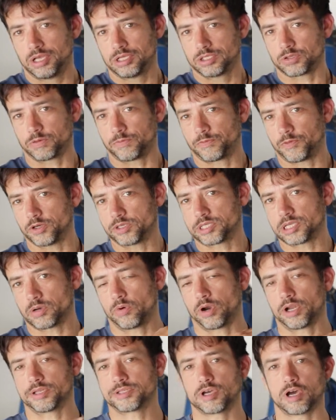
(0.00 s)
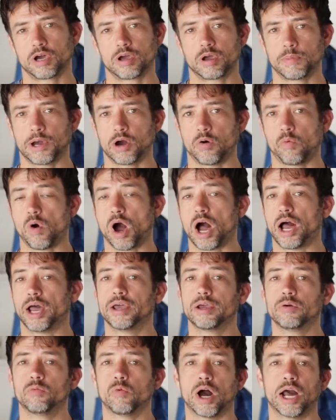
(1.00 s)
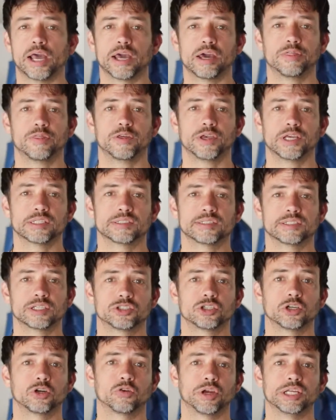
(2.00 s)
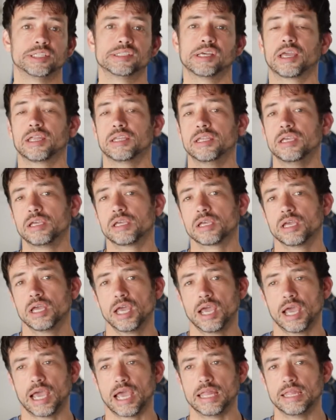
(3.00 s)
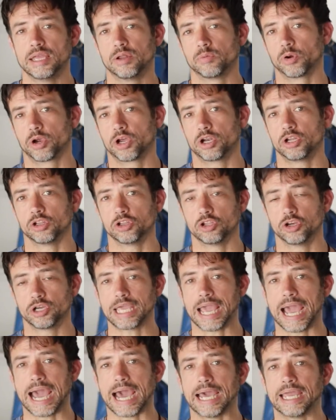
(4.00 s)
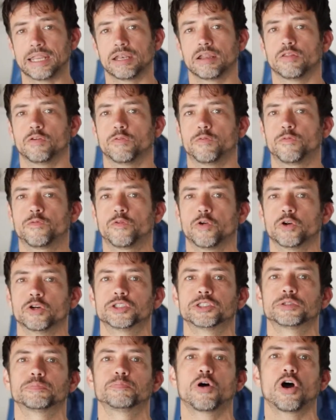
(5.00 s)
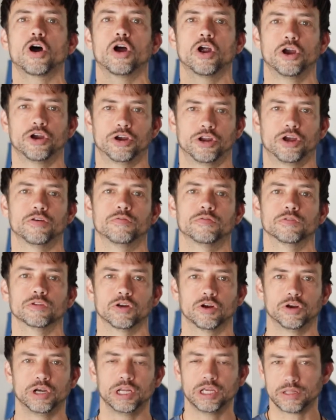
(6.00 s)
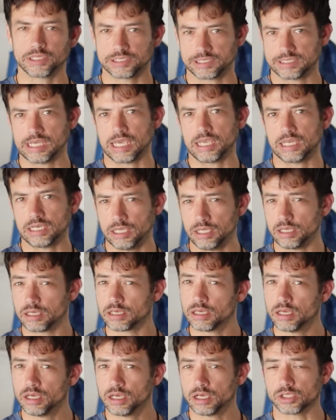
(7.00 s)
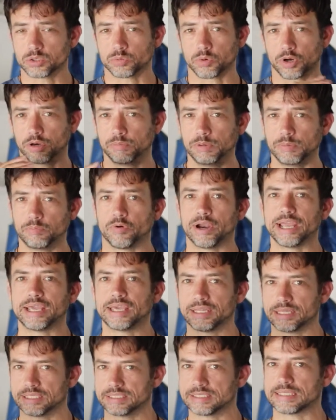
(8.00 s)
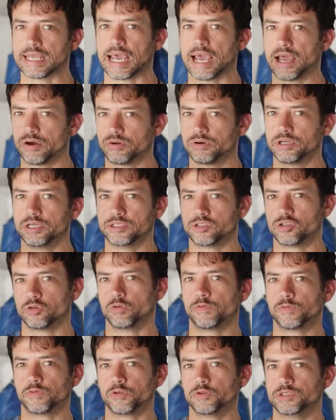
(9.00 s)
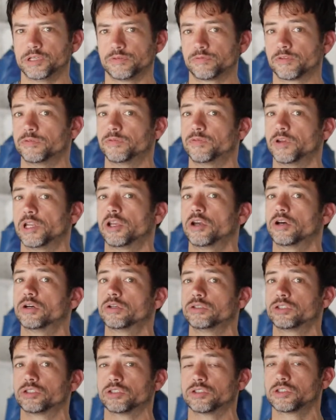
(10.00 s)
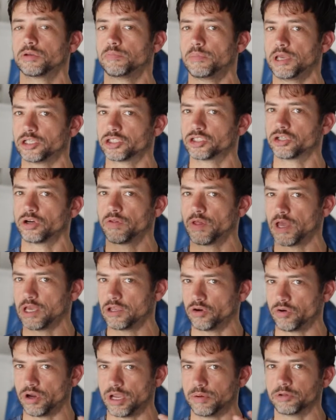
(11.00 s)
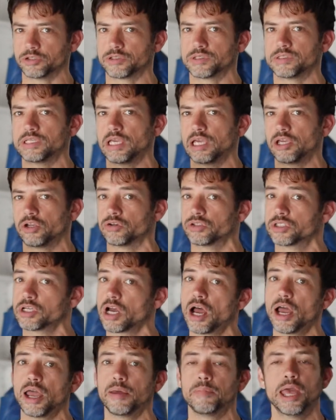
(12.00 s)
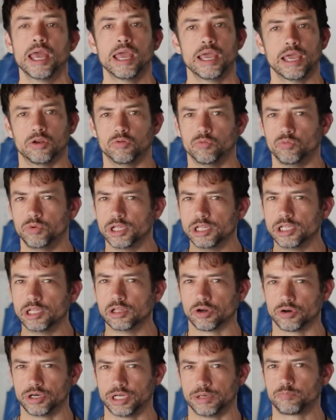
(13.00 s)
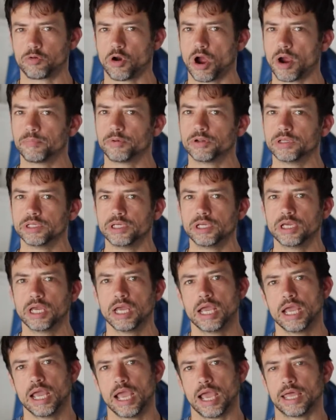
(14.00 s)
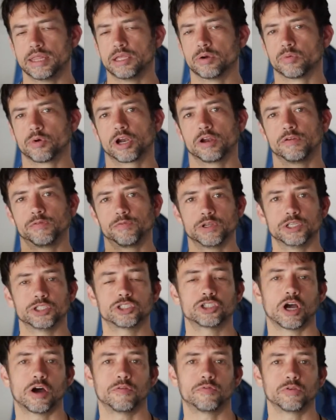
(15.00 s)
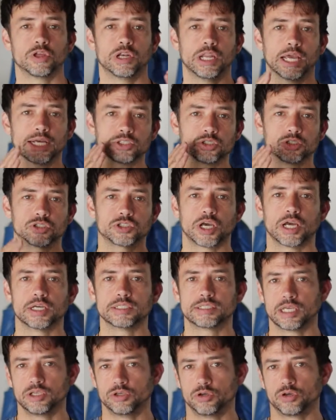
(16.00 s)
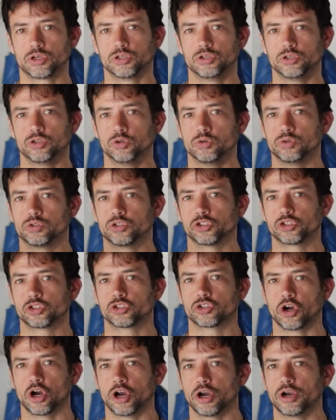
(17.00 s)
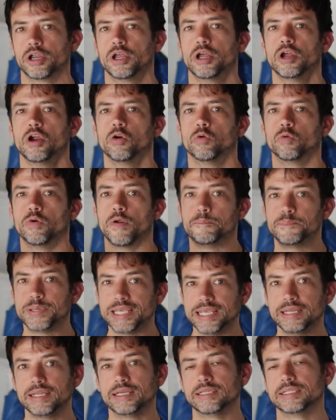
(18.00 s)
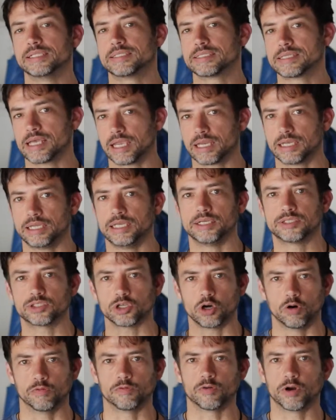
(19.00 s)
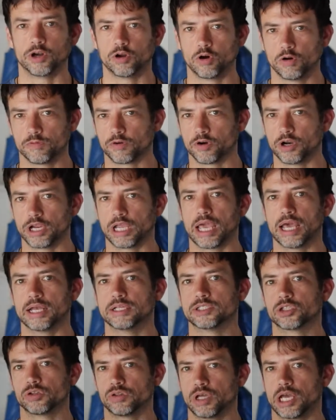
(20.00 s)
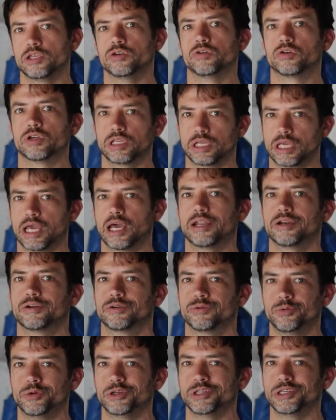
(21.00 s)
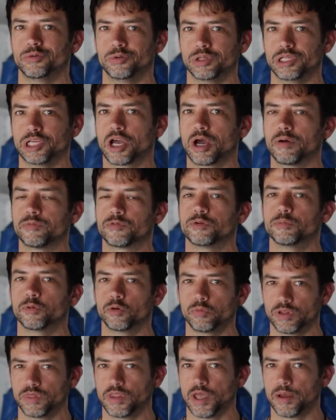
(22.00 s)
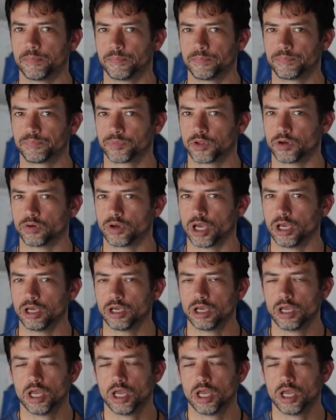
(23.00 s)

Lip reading: So first I want to talk about why I think it's such a great technique, and then we're going to look at the first part of learning this technique, because we're going to be breaking this down into a few different videos just to make sure that you're able to take your time and really learn it properly. And then we're going to finish off with an exercise that you can do to start repeating these techniques over and over again so that you can get really comfortable with them, okay?